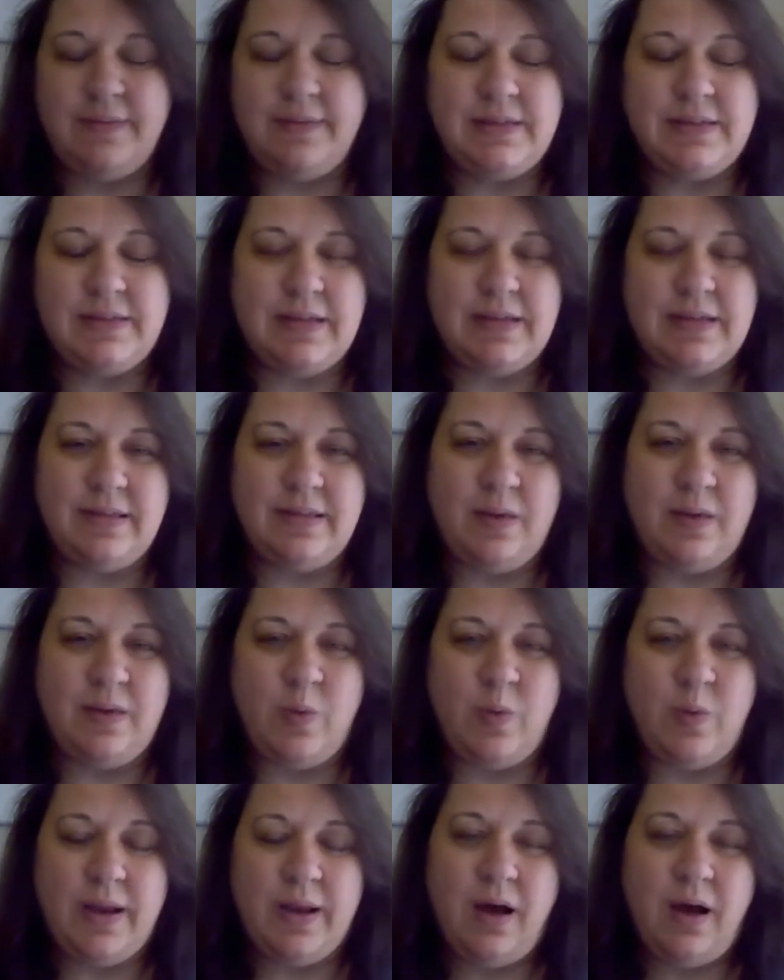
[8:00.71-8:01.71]
said that
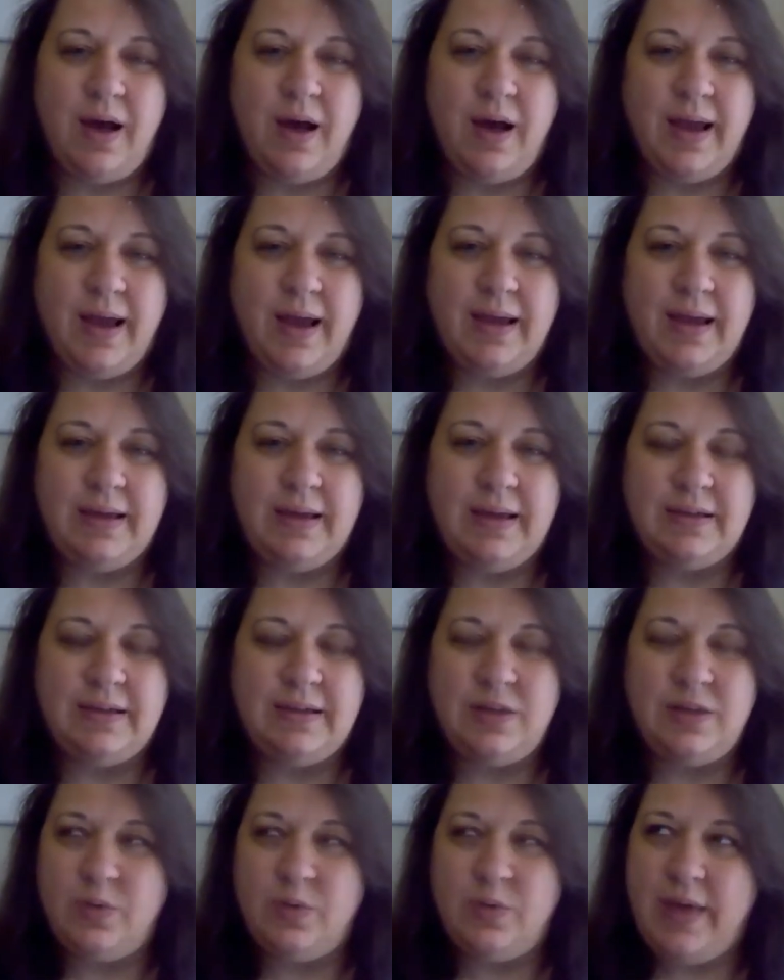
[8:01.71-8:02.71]
when I
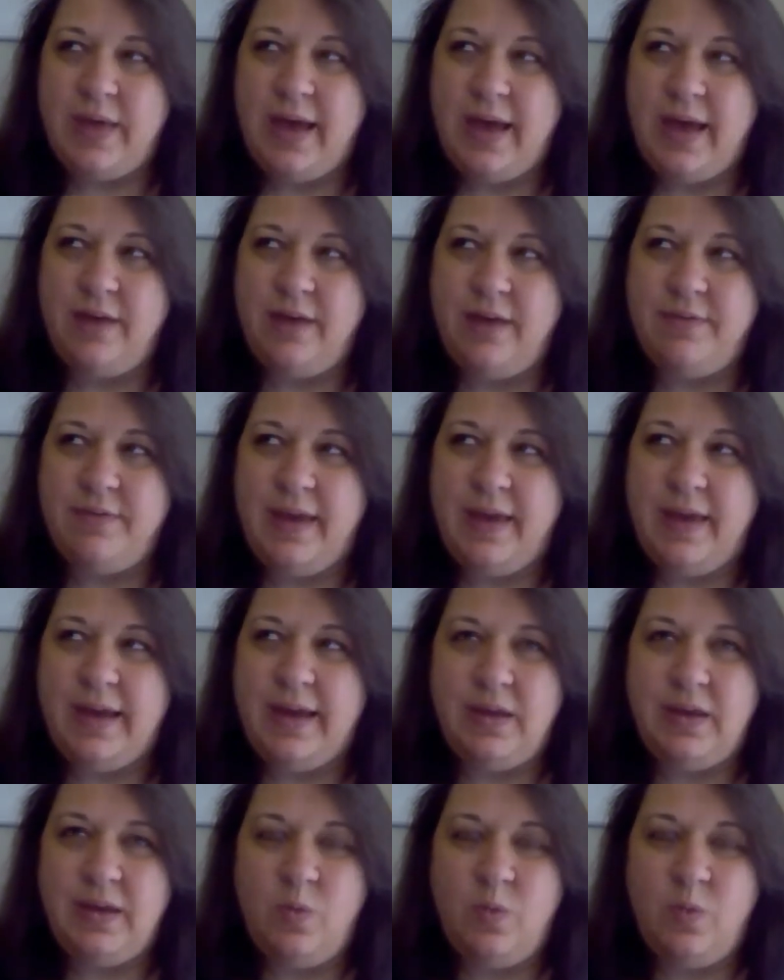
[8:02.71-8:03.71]
don't have
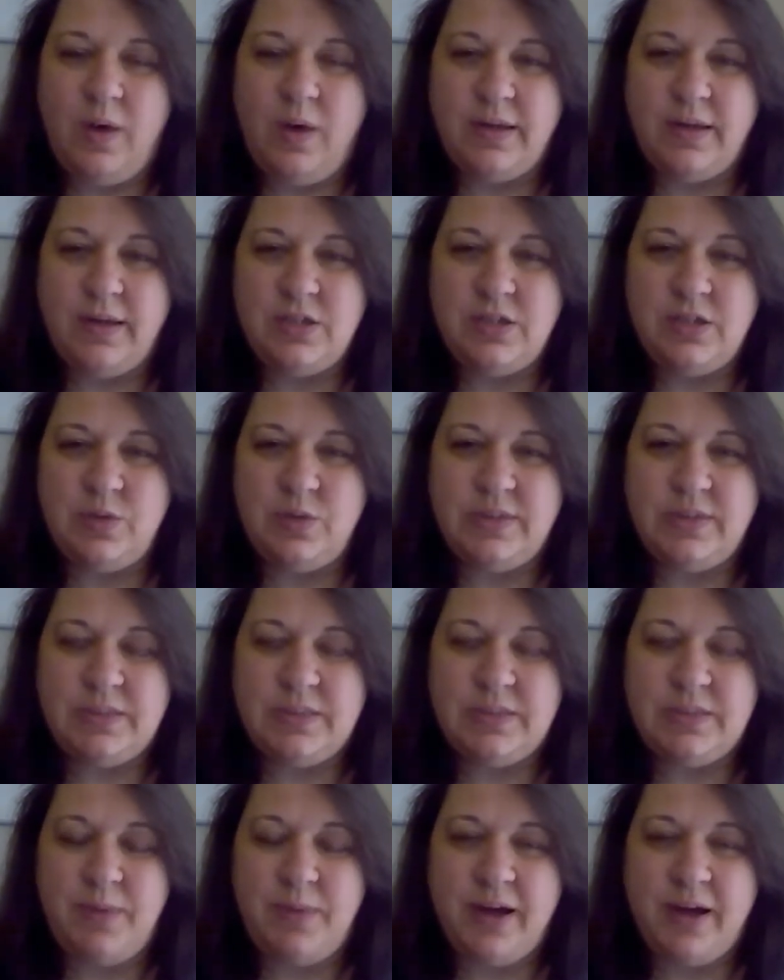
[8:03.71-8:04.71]
anyone to
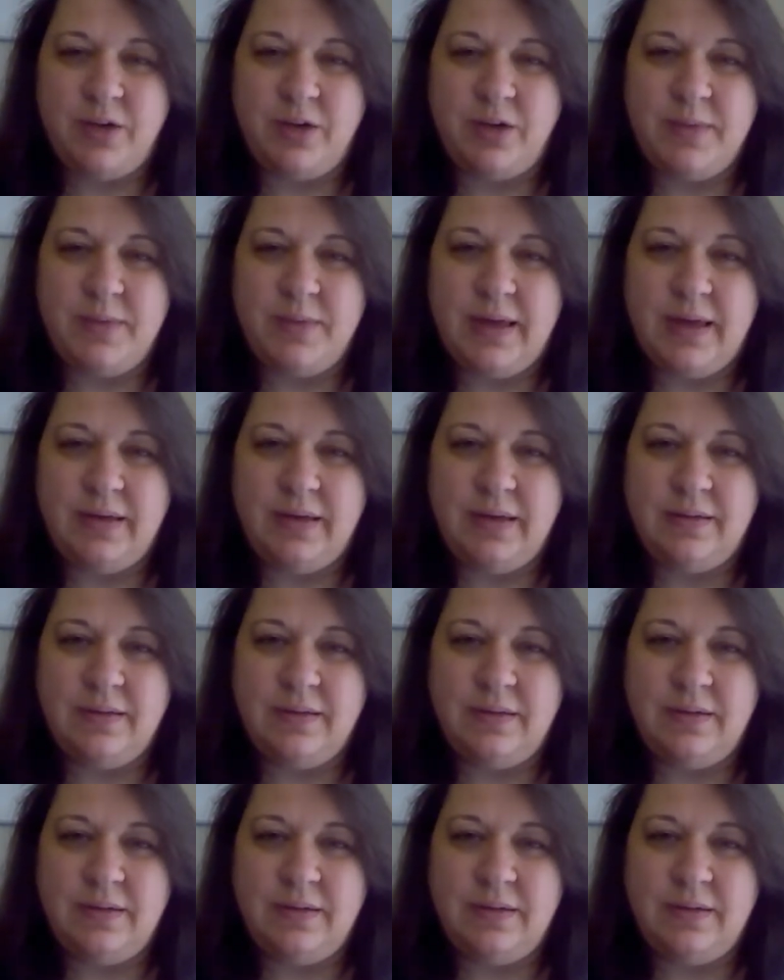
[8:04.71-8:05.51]
inspire me,